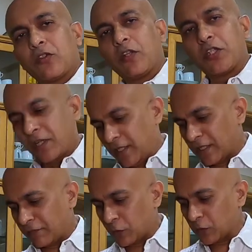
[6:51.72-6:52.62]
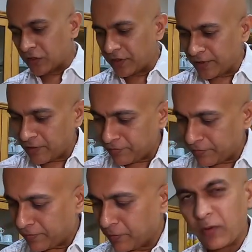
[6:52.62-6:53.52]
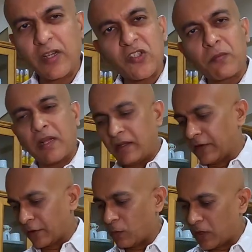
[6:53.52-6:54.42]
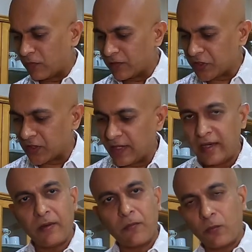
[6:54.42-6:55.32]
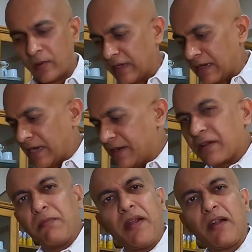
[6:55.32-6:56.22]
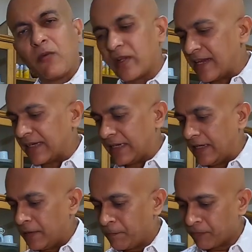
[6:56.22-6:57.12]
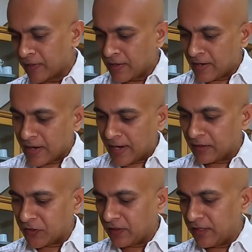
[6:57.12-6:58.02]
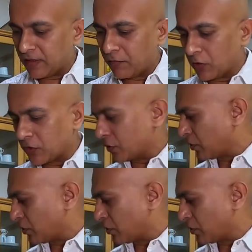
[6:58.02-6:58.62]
So the chilies are toasted enough, you can smell the aroma of the chili intermingled with that ghee, and the chilies have also